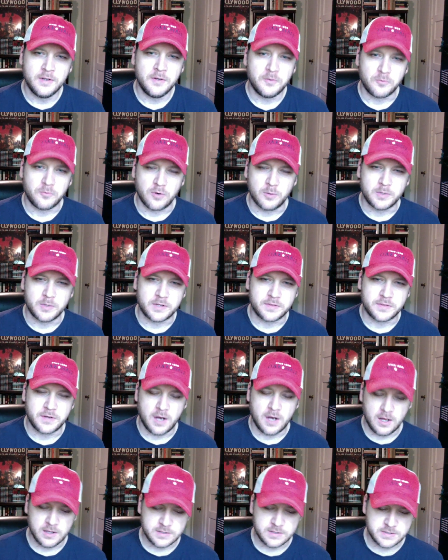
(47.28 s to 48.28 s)
Roman
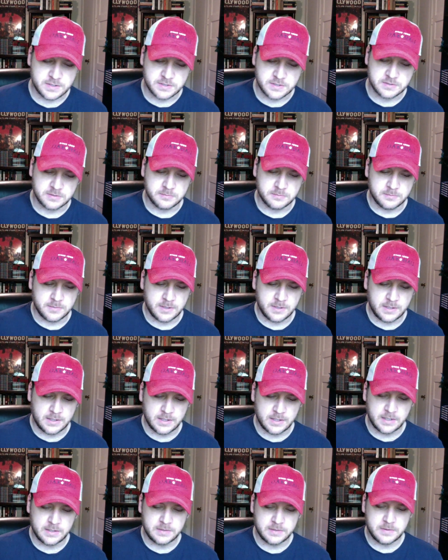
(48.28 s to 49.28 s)
Catholicism,
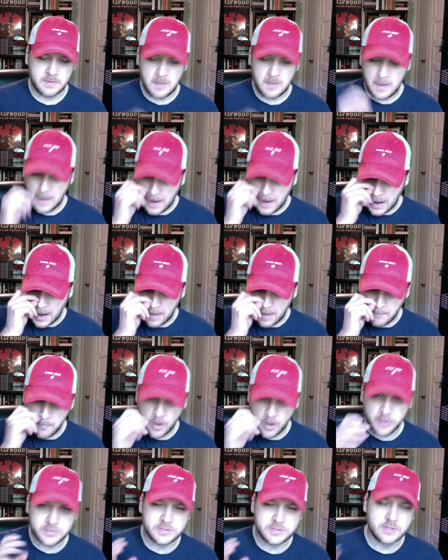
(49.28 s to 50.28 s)
and uh,
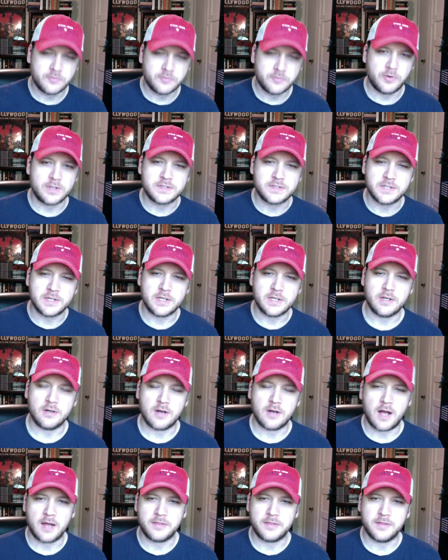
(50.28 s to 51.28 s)
most of what's in here
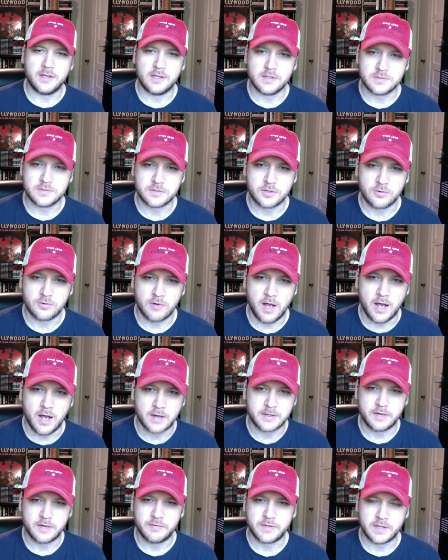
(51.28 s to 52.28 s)
I think is
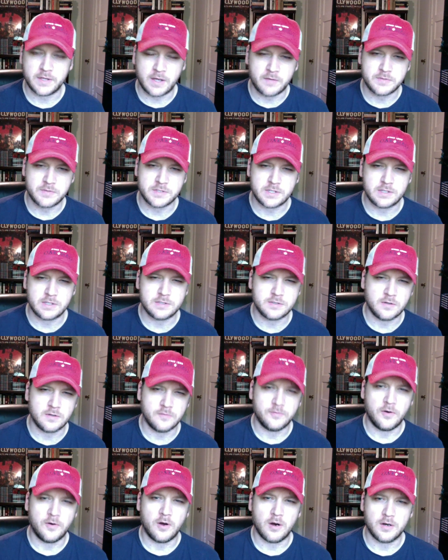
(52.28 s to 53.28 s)
correct. Everything I've seen so
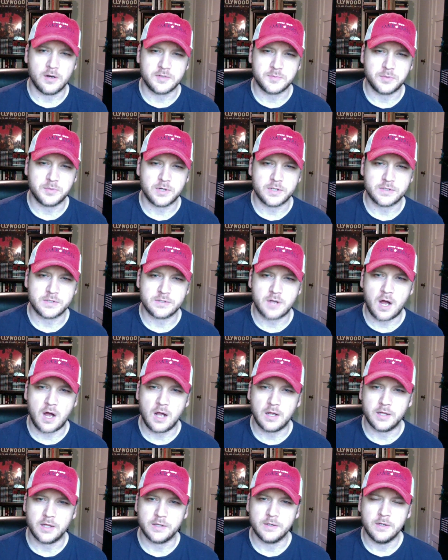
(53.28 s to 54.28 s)
far is pretty
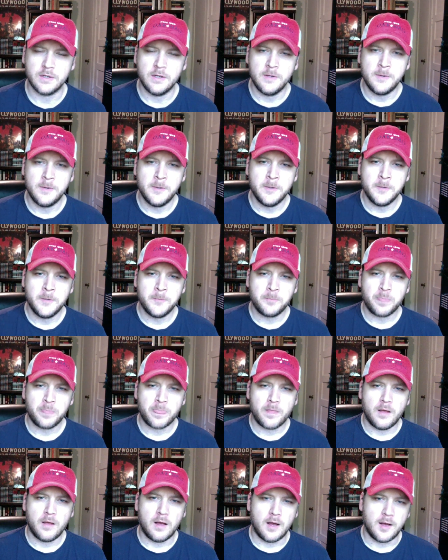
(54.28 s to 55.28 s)
solid.
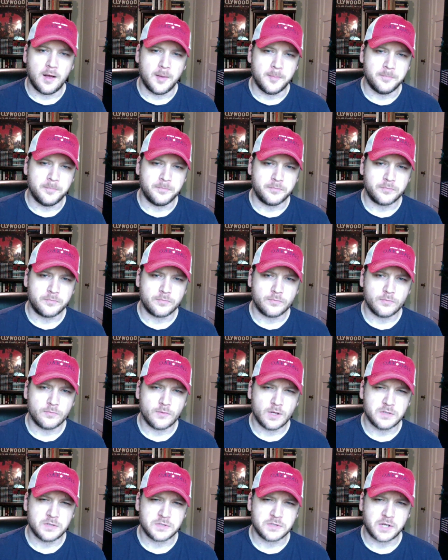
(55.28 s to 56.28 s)
Um,
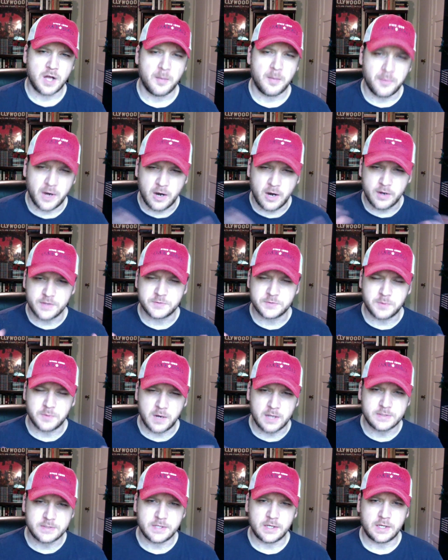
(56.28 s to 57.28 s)
there's a couple areas where
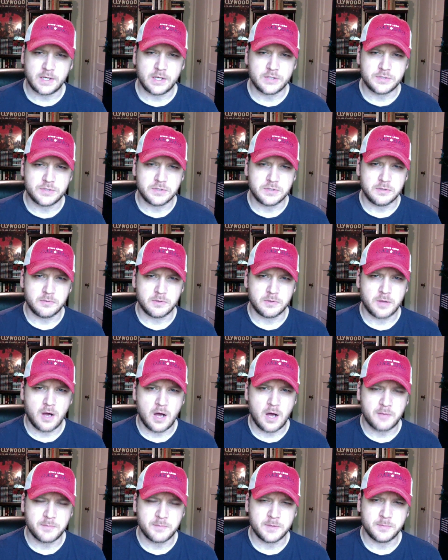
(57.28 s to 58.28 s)
I take issue with
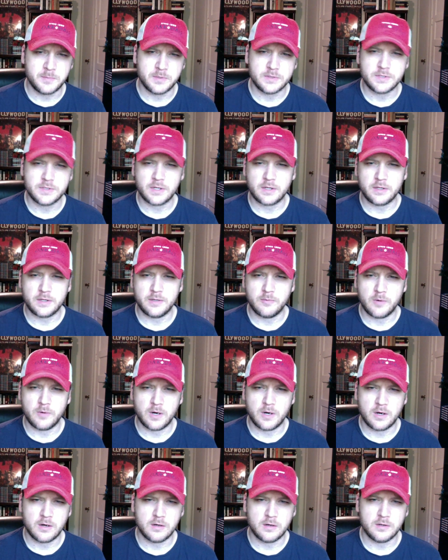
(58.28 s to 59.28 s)
Hoffman, particularly
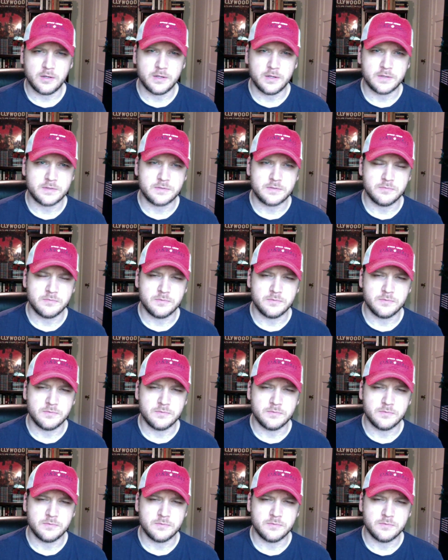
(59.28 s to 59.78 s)
where it's